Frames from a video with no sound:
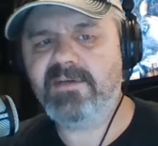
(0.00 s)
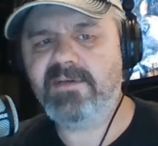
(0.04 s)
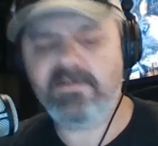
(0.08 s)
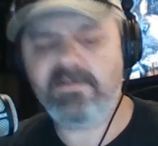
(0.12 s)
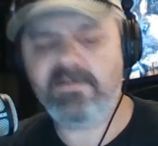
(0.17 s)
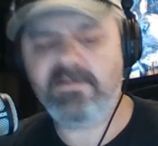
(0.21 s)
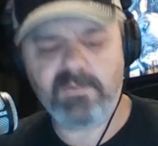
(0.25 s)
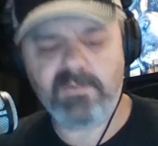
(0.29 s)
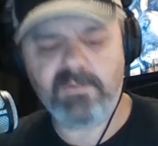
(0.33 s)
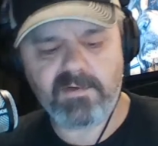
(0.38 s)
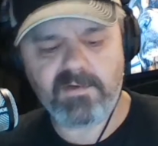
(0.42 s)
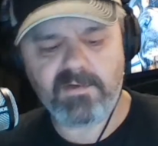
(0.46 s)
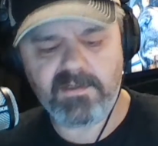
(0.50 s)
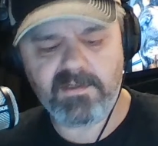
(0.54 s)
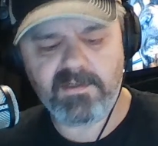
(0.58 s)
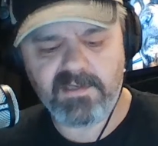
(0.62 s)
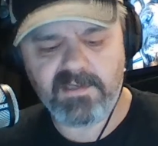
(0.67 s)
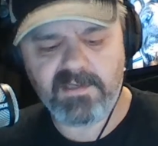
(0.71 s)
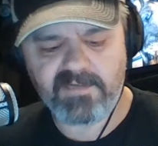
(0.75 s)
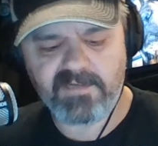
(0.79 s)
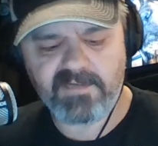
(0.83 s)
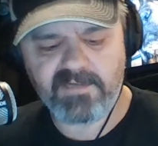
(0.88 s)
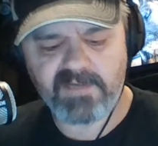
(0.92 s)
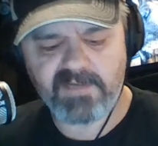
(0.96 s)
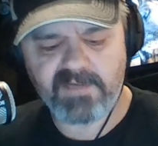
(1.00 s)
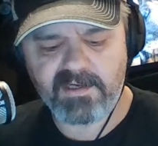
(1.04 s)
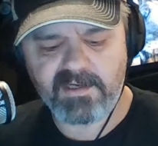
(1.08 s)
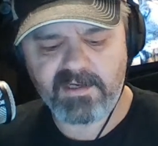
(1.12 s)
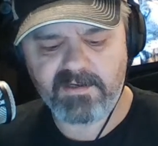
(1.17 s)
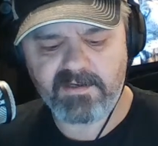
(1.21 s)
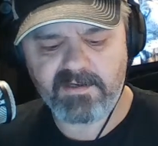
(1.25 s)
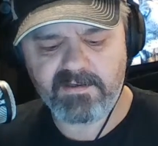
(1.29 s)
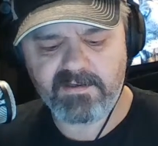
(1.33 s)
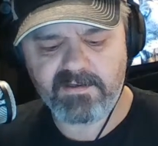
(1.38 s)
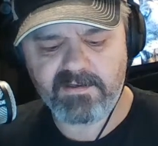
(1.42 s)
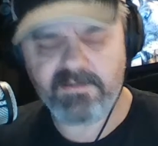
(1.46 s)
board that I've got
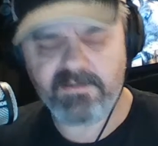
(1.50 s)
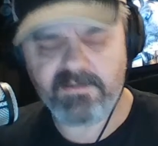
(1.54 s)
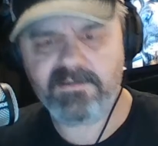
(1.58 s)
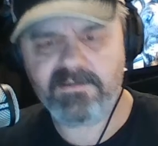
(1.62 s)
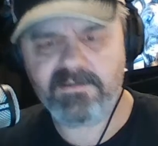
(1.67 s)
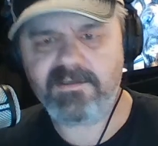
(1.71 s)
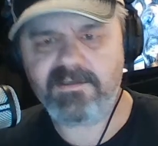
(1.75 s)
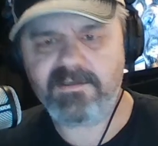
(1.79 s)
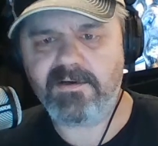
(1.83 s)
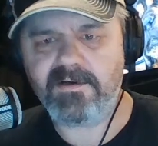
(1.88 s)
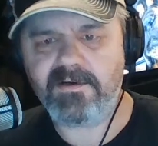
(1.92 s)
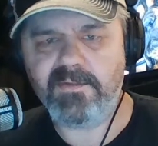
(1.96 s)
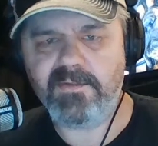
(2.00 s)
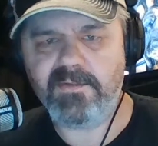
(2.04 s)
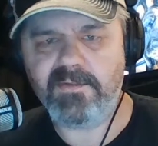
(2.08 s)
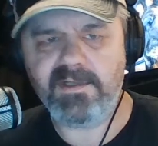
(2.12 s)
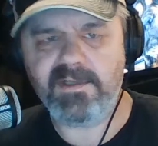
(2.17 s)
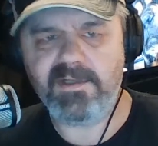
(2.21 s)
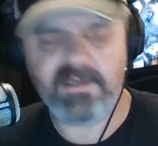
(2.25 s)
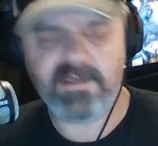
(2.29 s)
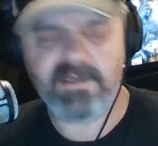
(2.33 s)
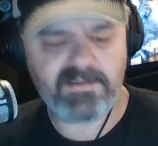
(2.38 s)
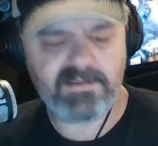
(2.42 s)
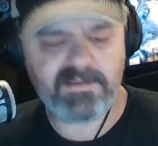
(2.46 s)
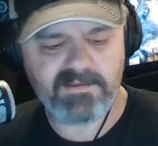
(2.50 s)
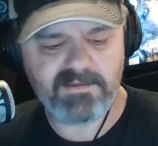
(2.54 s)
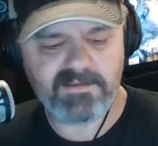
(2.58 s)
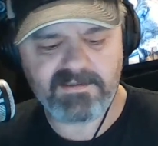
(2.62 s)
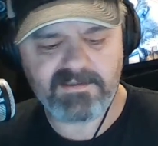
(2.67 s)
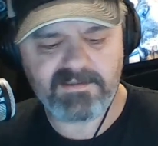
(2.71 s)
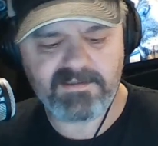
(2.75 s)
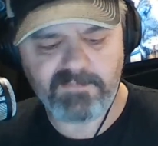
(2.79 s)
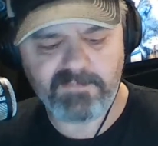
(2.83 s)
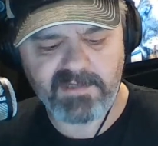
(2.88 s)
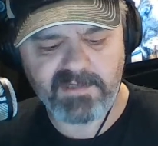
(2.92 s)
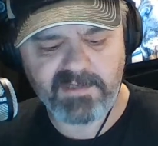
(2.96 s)
here, sorry about that. There's
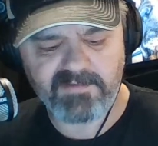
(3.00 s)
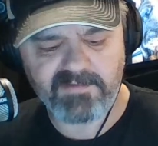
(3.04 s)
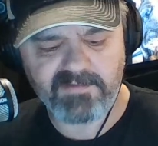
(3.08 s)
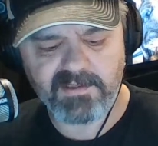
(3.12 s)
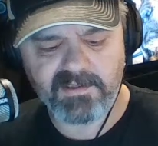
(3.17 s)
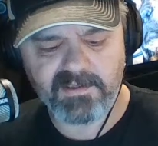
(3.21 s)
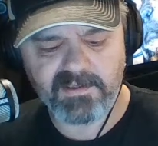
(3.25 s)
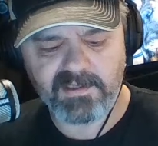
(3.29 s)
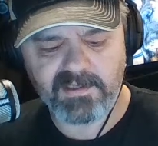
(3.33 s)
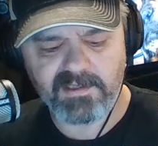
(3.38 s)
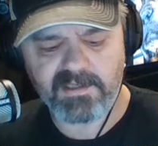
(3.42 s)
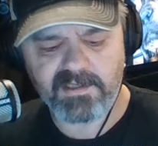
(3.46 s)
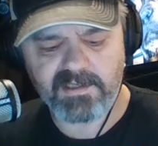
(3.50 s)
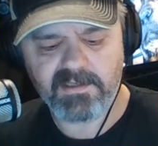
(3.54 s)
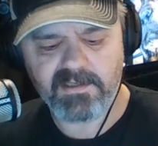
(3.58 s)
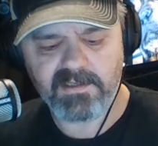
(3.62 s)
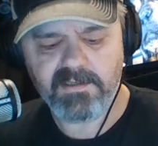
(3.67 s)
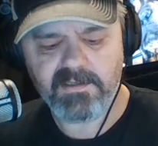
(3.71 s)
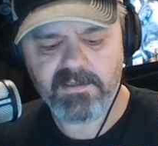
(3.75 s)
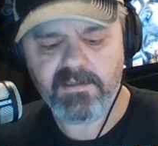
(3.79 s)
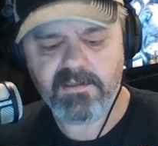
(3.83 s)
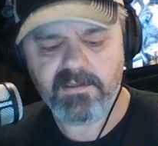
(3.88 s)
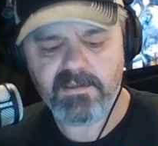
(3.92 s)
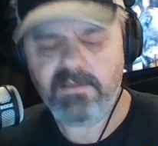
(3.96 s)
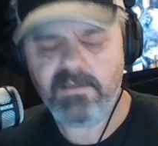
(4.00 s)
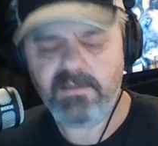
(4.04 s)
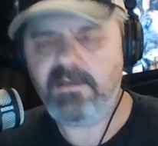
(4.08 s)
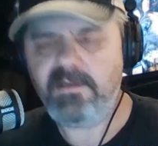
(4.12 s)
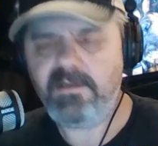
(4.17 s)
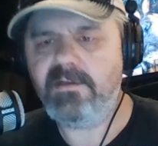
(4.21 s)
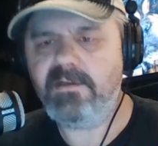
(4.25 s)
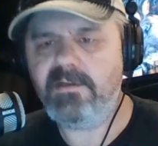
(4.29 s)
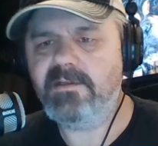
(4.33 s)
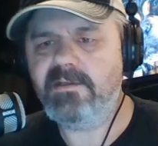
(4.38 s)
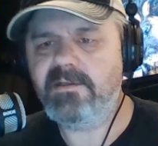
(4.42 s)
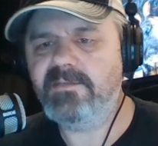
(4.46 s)
a bit of a delay.
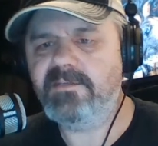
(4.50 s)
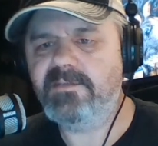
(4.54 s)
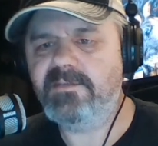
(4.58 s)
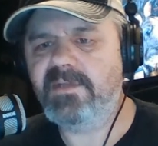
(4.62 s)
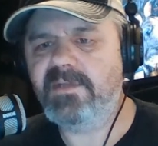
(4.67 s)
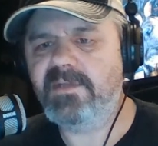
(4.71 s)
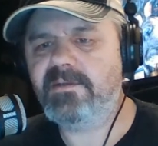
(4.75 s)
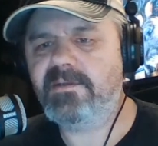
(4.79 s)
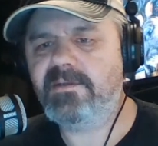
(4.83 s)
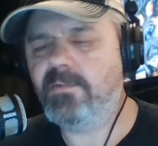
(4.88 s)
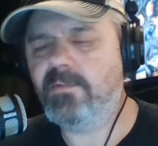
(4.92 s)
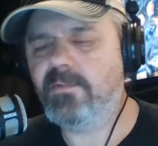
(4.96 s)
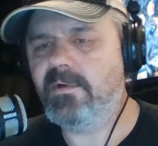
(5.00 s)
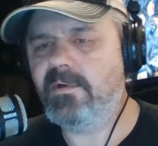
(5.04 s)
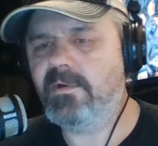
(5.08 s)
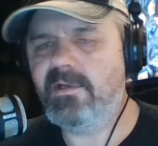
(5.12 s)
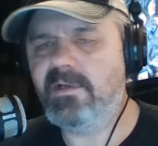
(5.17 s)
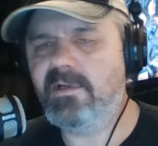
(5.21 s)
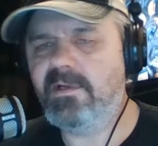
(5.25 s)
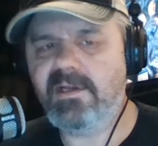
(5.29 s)
This mixer board that I